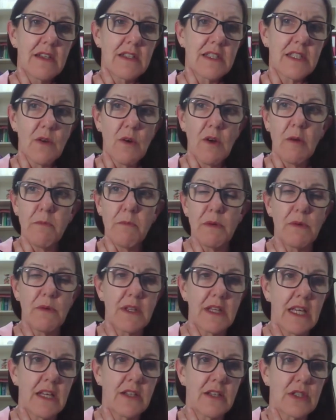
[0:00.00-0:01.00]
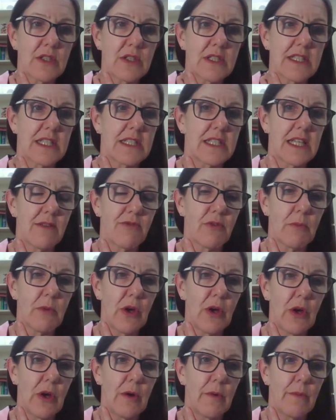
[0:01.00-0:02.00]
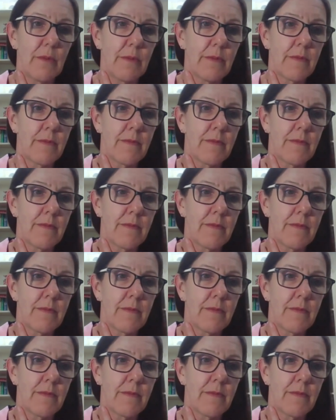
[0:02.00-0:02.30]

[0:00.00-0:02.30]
So I'd be really interested to hear from her.